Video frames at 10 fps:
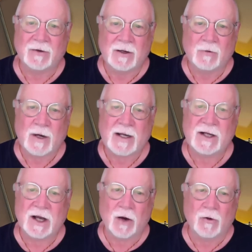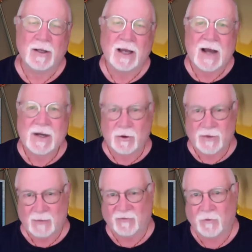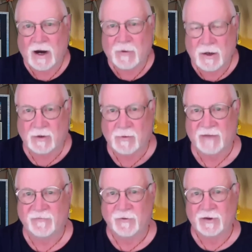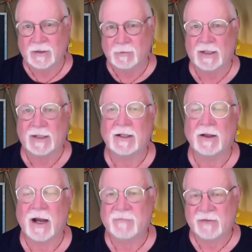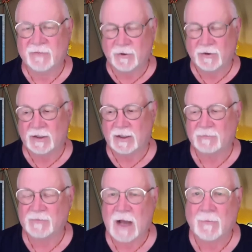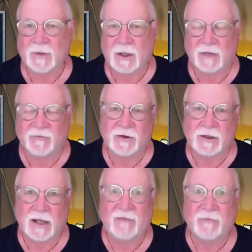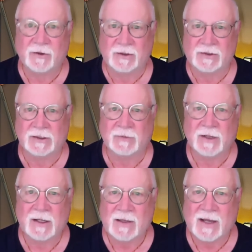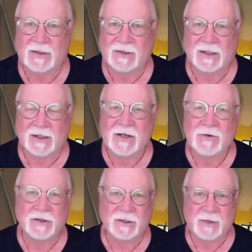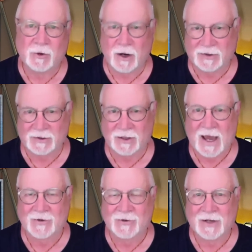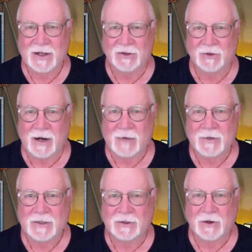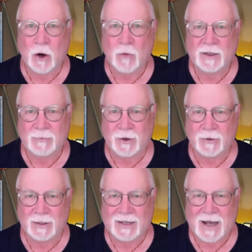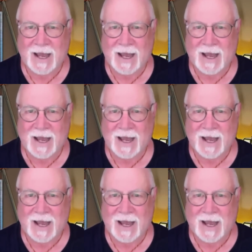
ready to go. I know that before I went on my first Himalayan climb, my first Everest attempt, that I knew I was going to be crossing the ladders. So I went to Home Depot and